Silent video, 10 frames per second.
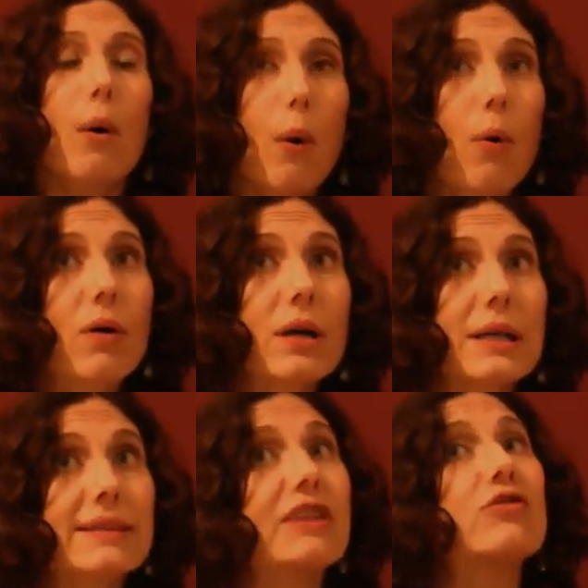or
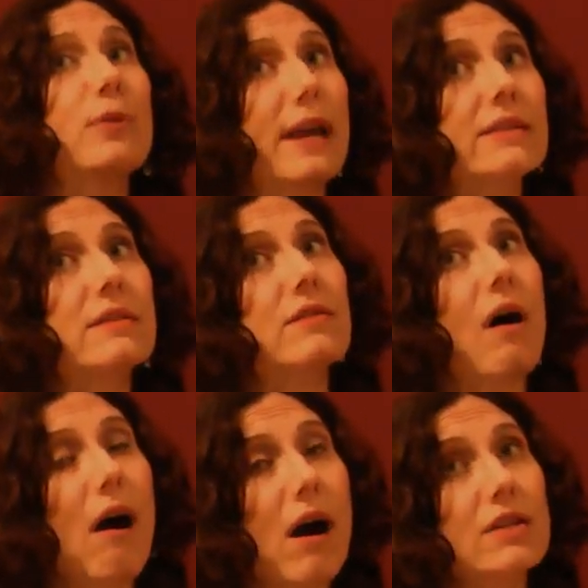that
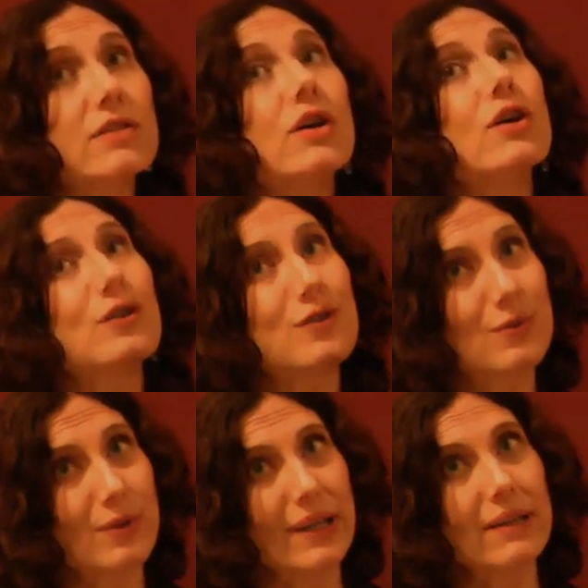created art
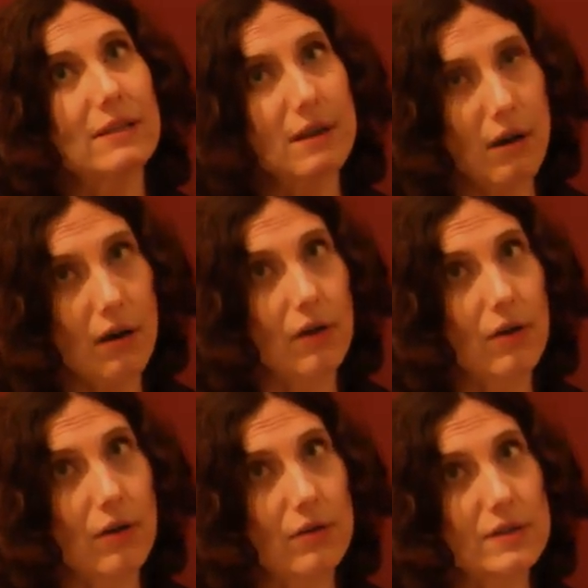during the
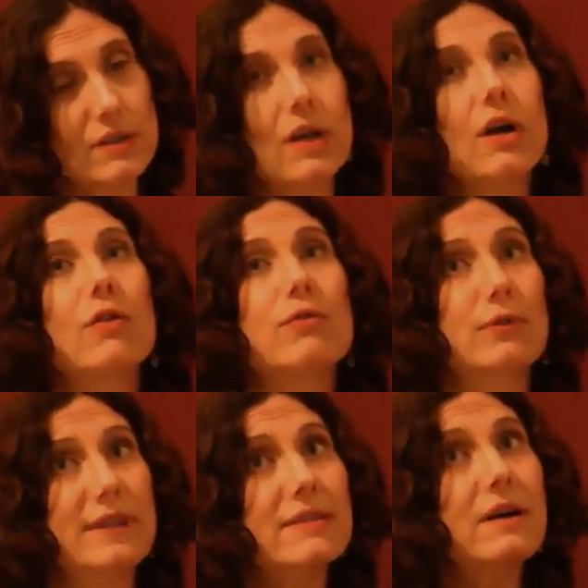Holocaust.
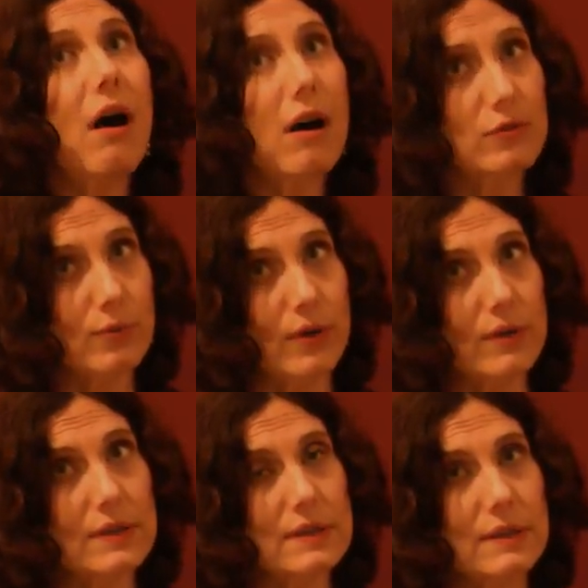Through these
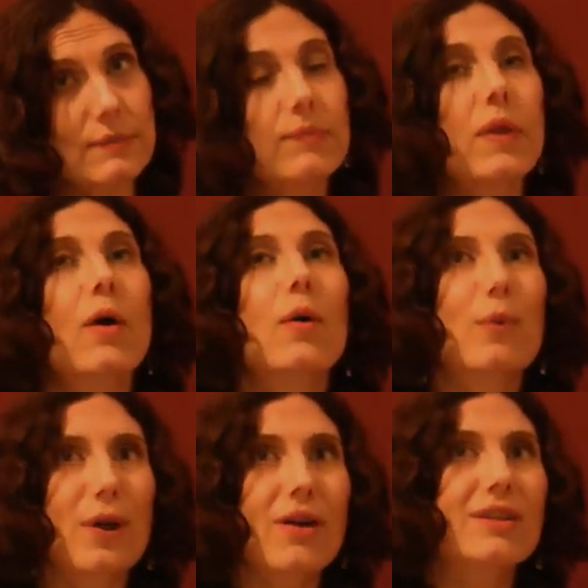artworks,
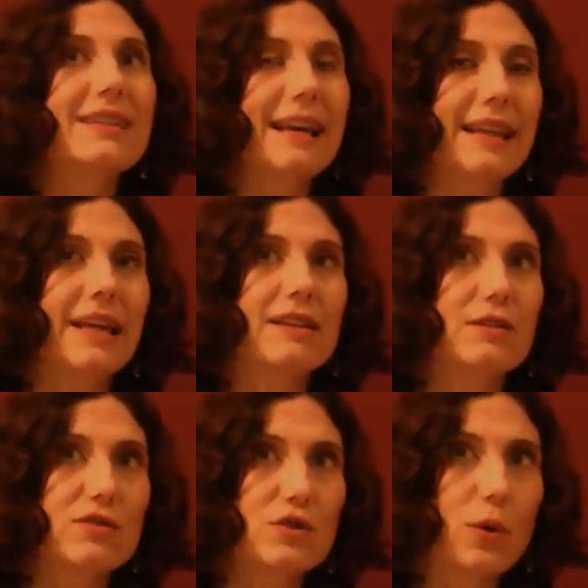we are telling
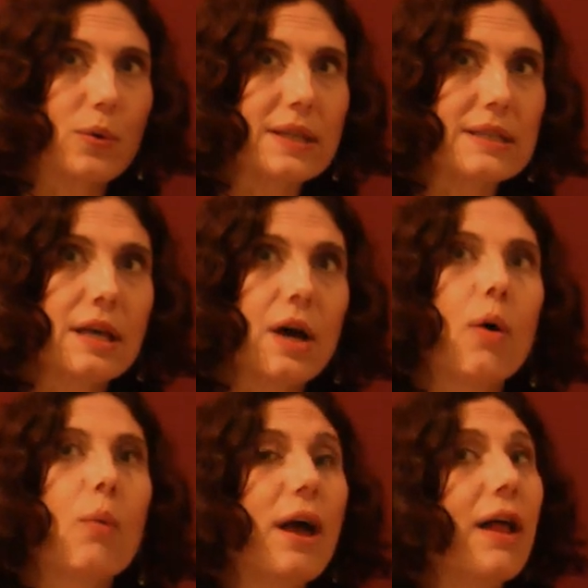their stories,
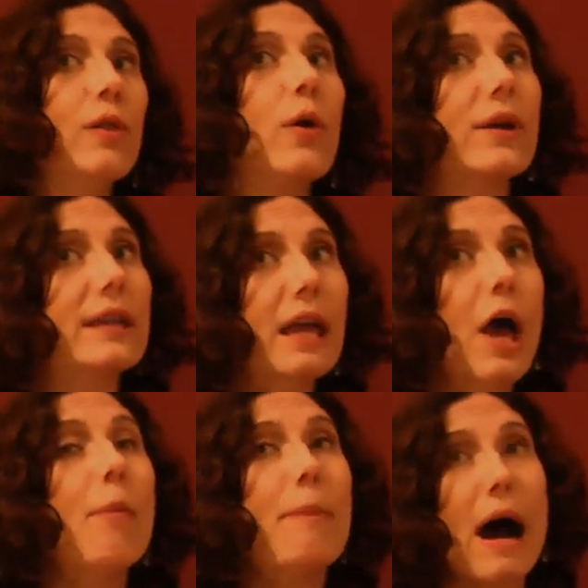we are learning
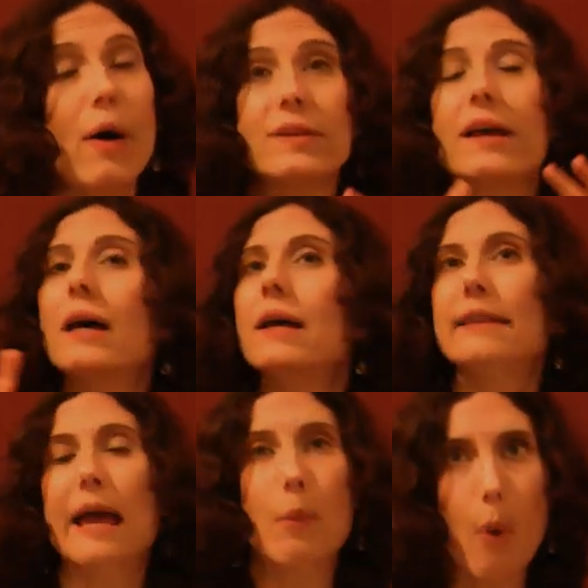about
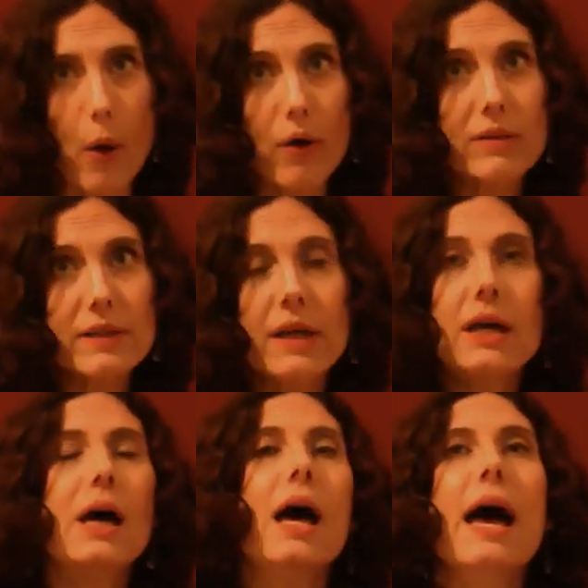their world,
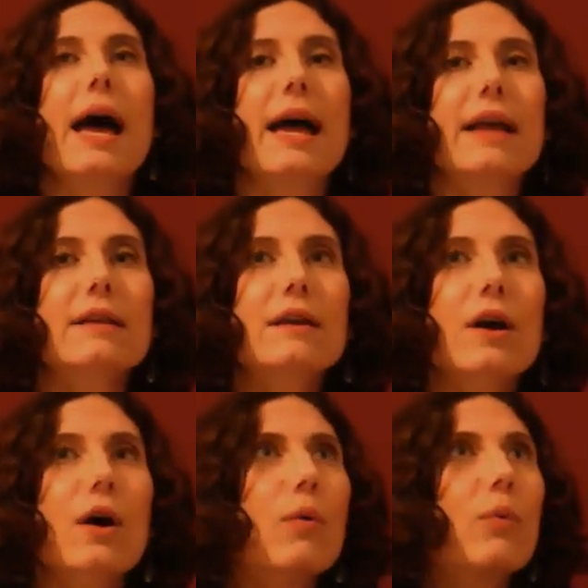and
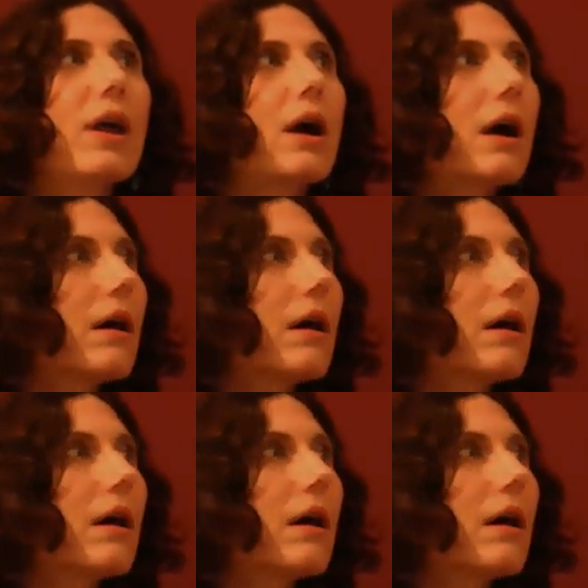we